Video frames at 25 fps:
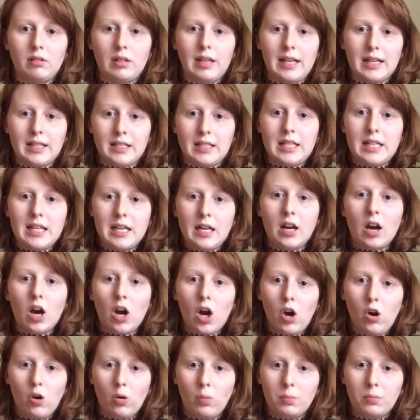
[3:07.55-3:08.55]
antique
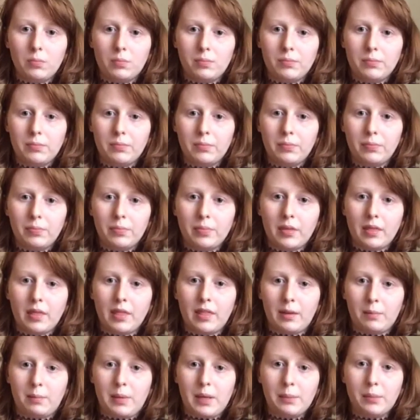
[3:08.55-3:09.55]
home
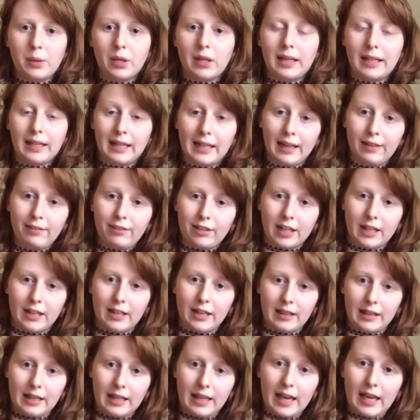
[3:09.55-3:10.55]
that people had lived in
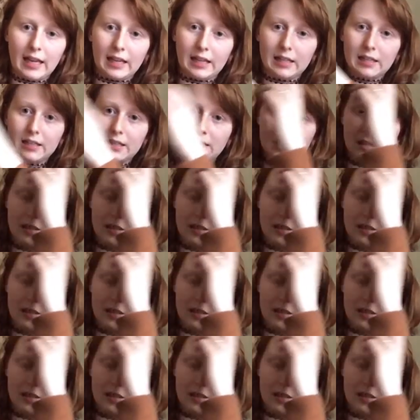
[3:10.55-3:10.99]
the